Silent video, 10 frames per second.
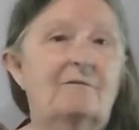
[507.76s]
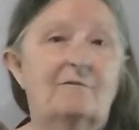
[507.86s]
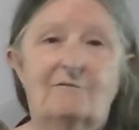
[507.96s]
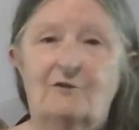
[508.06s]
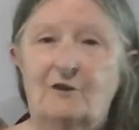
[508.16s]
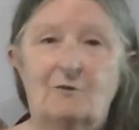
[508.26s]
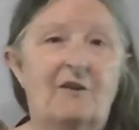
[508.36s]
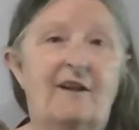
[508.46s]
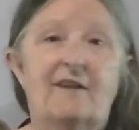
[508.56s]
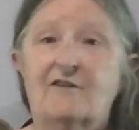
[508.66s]
good with
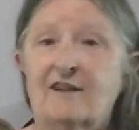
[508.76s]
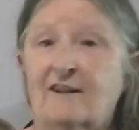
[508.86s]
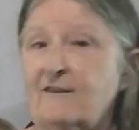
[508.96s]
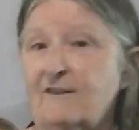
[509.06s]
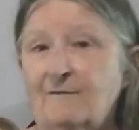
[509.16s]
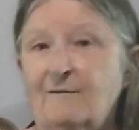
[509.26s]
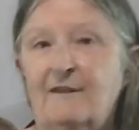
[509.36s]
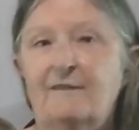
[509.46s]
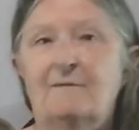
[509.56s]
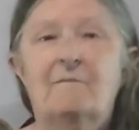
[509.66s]
either sex,
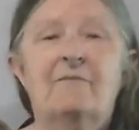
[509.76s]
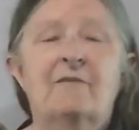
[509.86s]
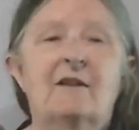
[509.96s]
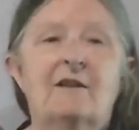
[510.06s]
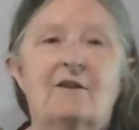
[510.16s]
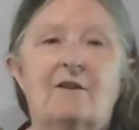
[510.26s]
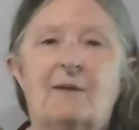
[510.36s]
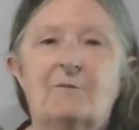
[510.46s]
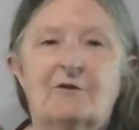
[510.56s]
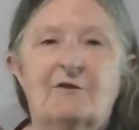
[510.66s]
right? I'm
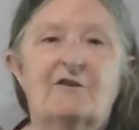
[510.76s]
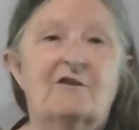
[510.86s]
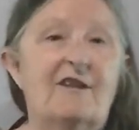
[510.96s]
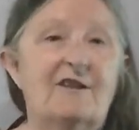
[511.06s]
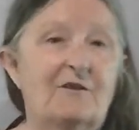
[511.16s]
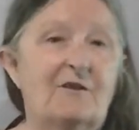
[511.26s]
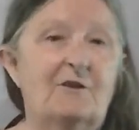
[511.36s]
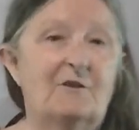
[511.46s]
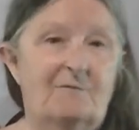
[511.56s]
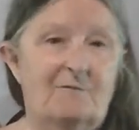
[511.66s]
sure there's lots of other